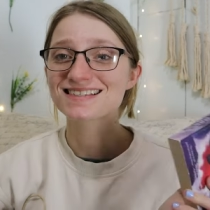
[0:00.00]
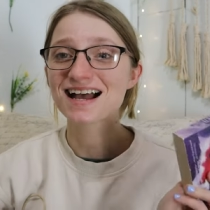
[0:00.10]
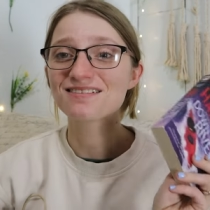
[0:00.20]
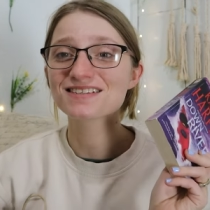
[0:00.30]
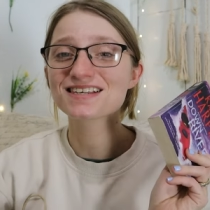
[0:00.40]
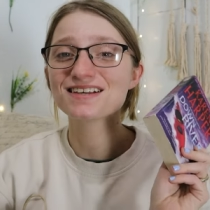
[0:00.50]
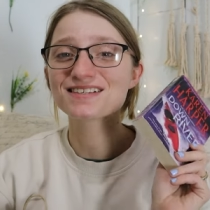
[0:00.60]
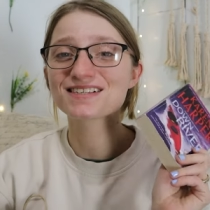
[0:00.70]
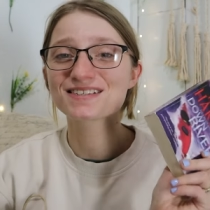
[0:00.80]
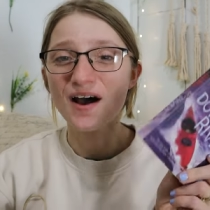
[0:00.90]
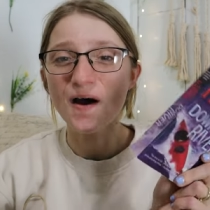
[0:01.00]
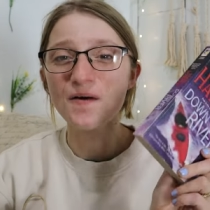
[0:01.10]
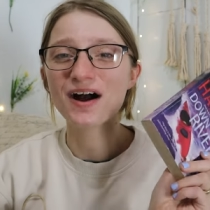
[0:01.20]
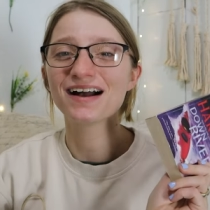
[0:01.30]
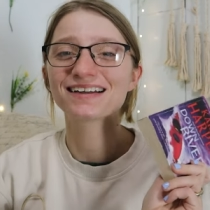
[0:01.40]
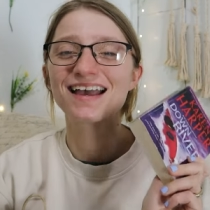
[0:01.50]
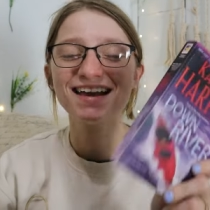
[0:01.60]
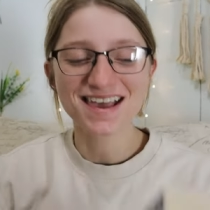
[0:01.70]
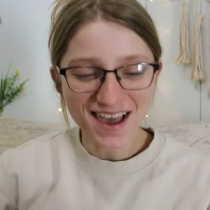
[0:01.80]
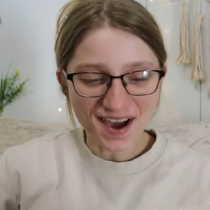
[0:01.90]
Sounds so
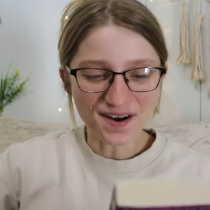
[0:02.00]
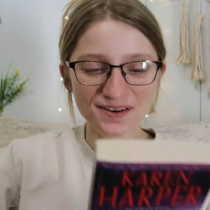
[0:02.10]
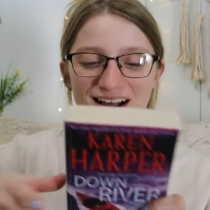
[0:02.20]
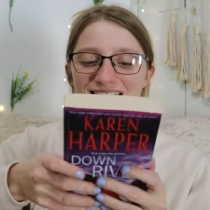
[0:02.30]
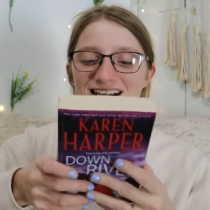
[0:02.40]
cute.